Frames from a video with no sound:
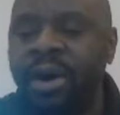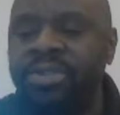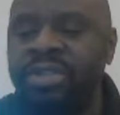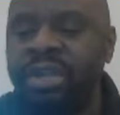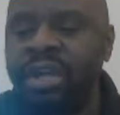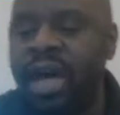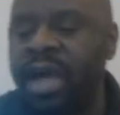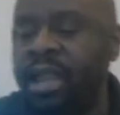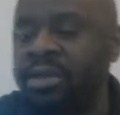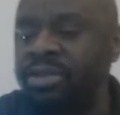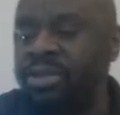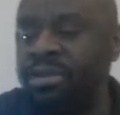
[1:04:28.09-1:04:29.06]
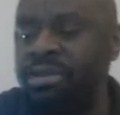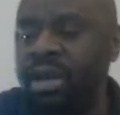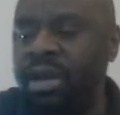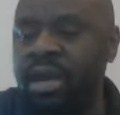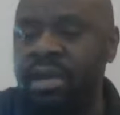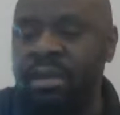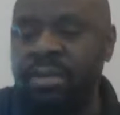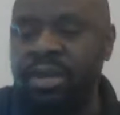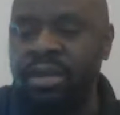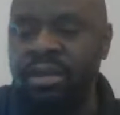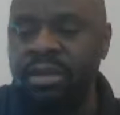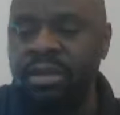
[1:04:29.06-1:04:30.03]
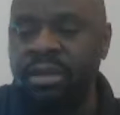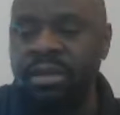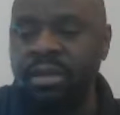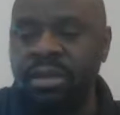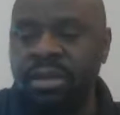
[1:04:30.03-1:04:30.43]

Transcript: in Boston College. Okay, let me.